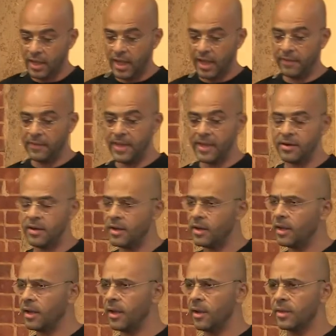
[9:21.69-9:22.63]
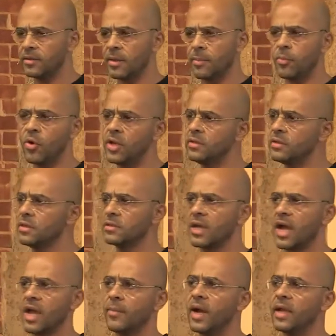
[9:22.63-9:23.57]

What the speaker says: And then at a point in time,